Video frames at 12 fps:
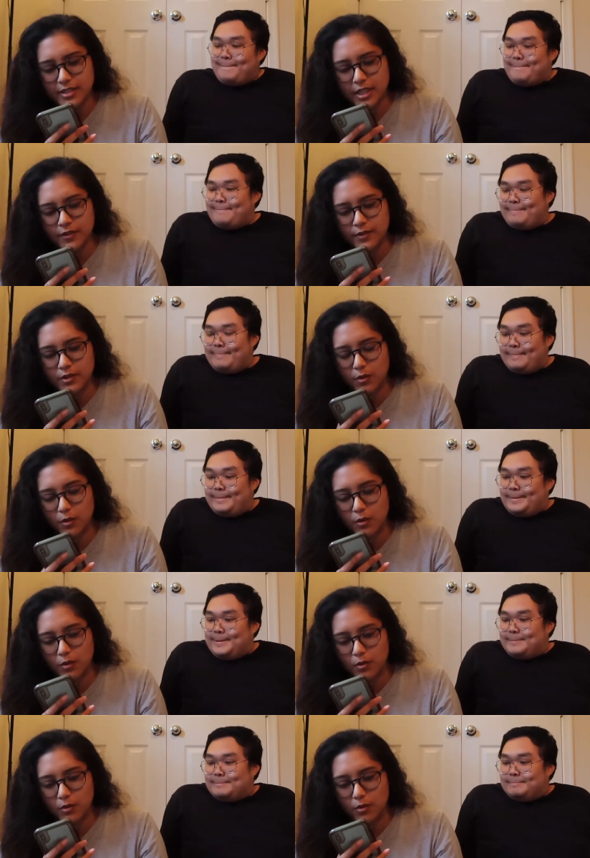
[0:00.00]
Speaker 1: it's kind of an
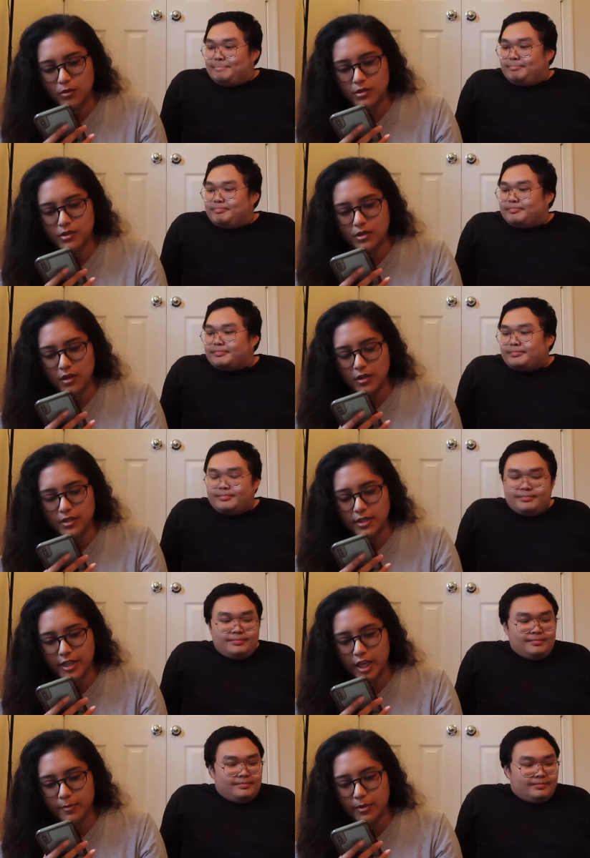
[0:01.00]
old song because
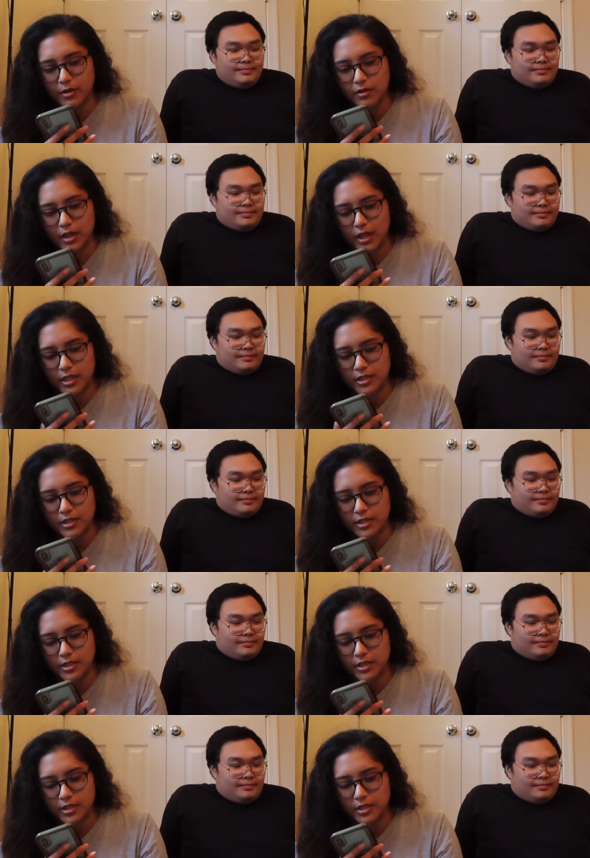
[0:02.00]
it came out last